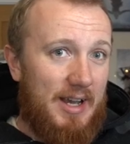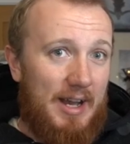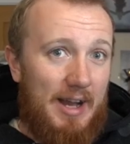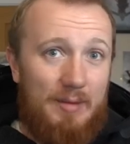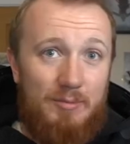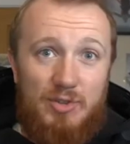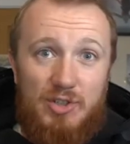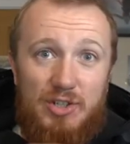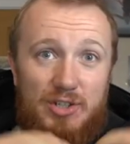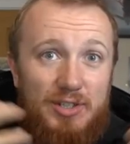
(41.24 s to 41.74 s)

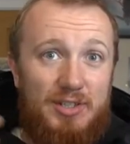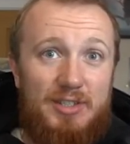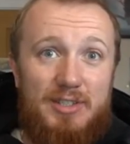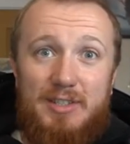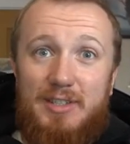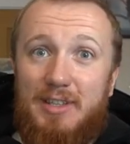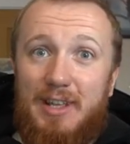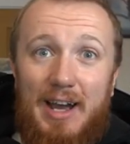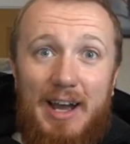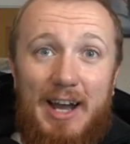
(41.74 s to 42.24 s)
I'm
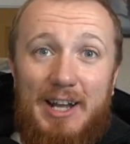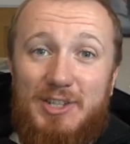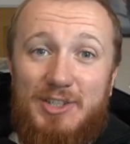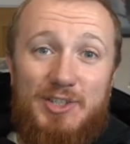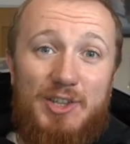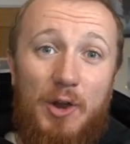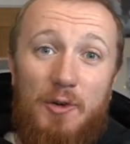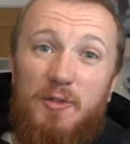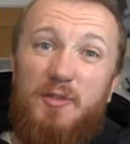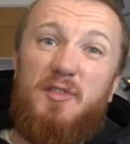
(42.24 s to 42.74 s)
just I
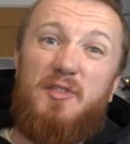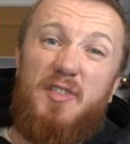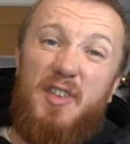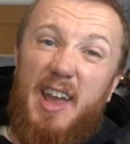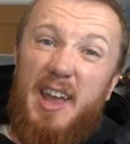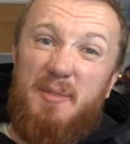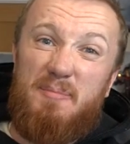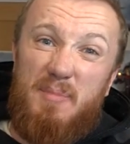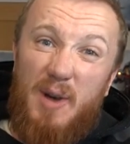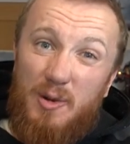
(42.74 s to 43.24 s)
just don't
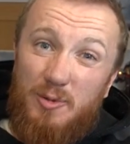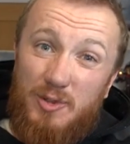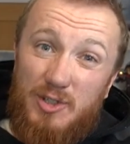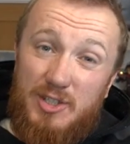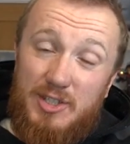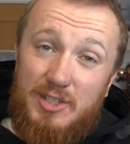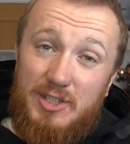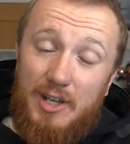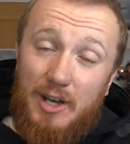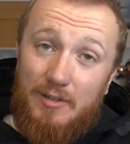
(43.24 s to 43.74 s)
fit most
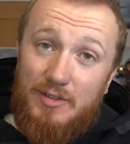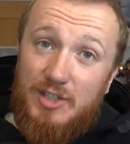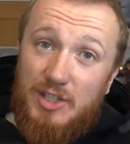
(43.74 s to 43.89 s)
stuff.